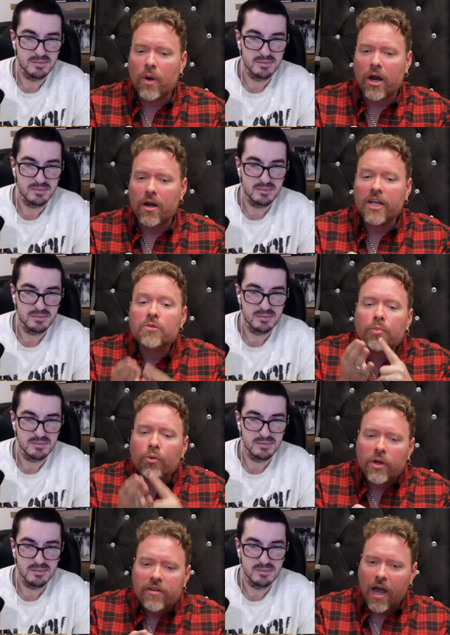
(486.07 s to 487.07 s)
Speaker 1: where it's
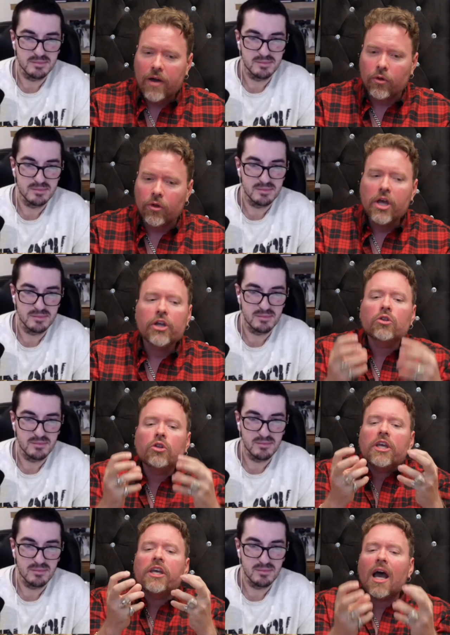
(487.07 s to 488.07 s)
pre-viral. You're
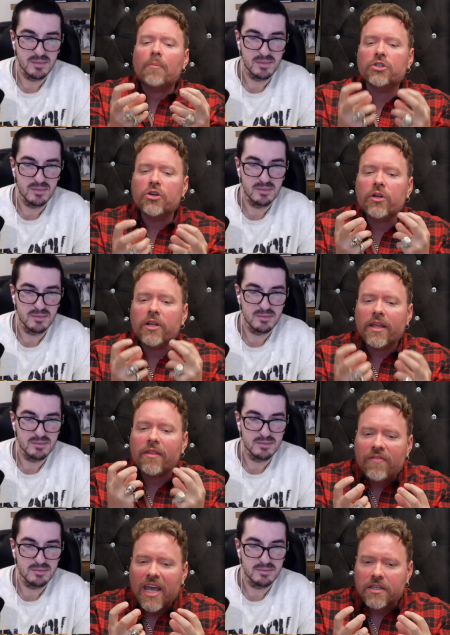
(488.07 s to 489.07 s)
looking opportunity in
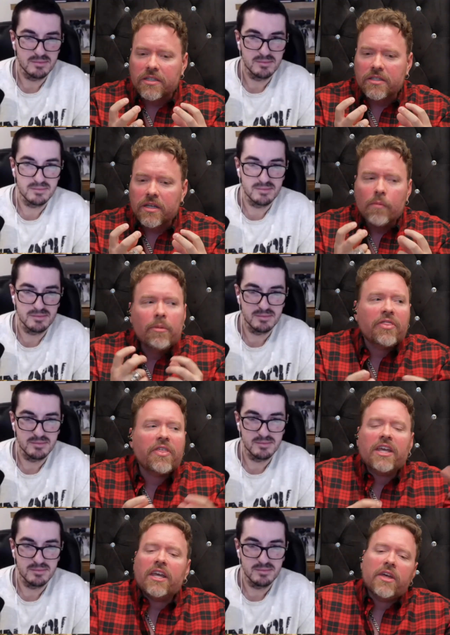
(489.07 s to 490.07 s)
the face but
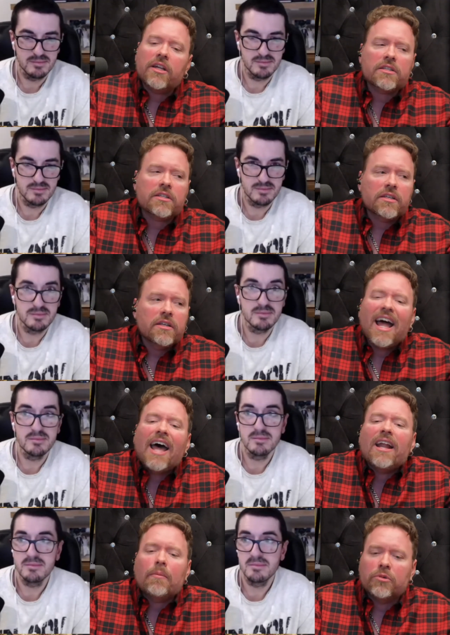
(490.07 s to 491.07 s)
thinking that it's
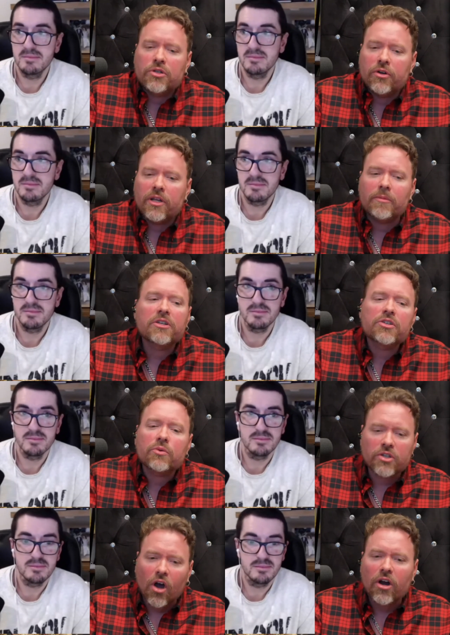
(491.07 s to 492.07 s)
not opportunity because
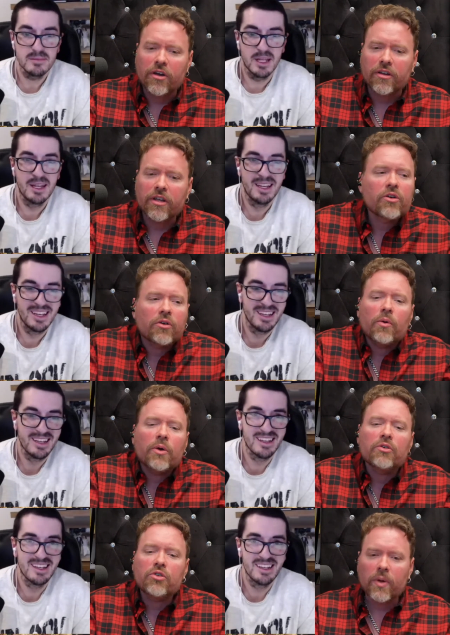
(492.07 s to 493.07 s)
you're retarded. You don't know
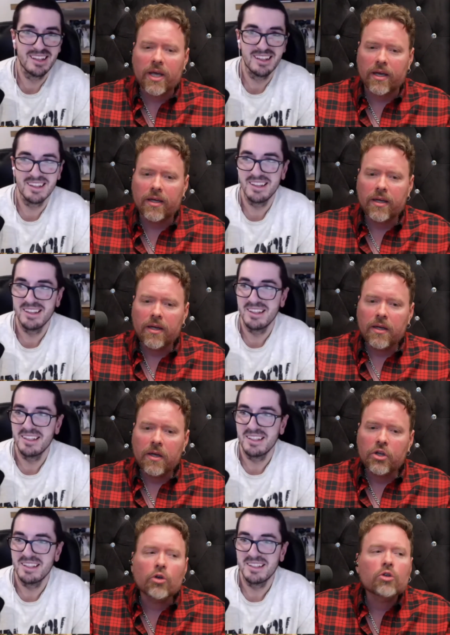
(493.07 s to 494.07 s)
what you're doing.
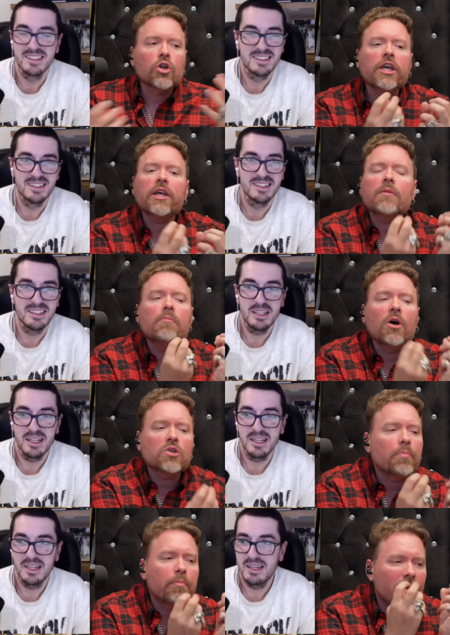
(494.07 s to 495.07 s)
You're looking at the
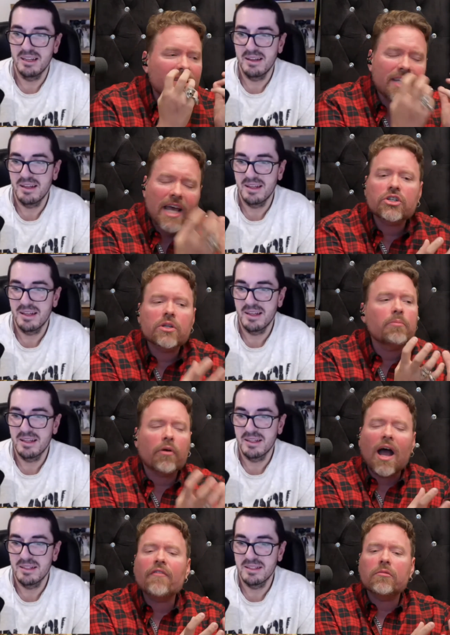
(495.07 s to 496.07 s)
most potentially
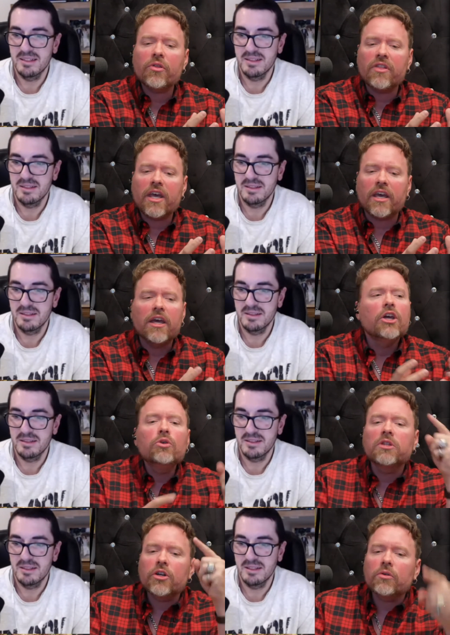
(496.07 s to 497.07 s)
profitable thing.
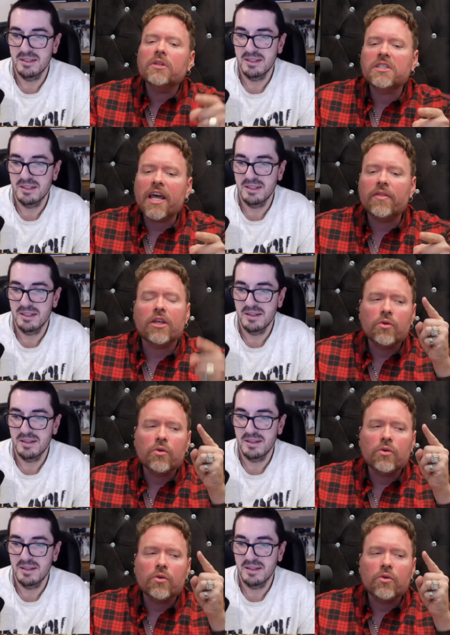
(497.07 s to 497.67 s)
You literally said that